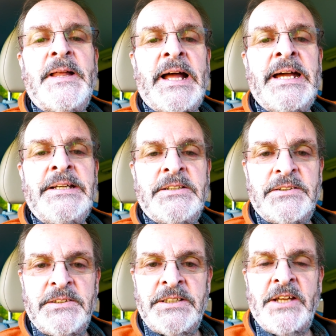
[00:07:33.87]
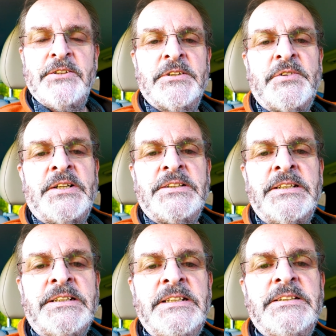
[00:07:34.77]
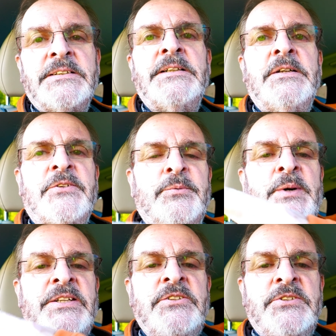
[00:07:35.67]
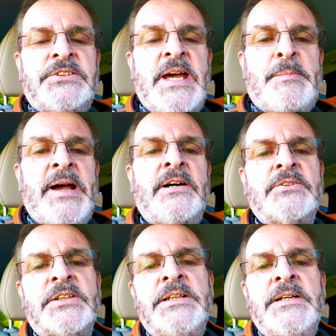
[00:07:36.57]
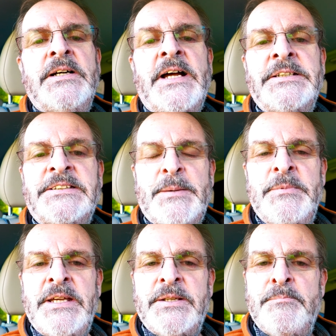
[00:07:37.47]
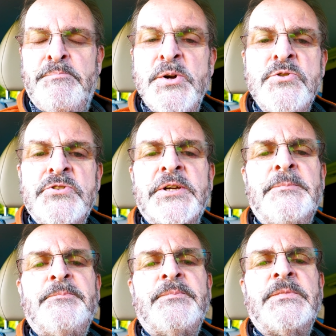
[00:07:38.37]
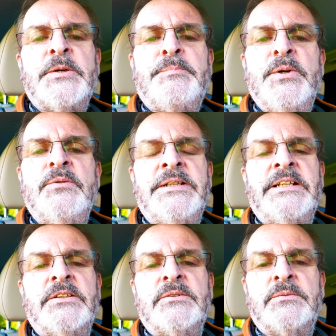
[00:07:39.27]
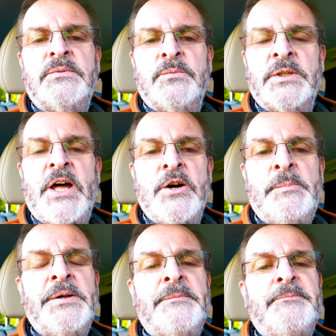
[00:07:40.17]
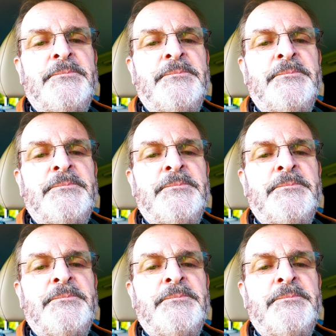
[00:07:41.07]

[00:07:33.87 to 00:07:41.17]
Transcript: And the other advantage is that when you step out and step near the boot, the boot lid will open.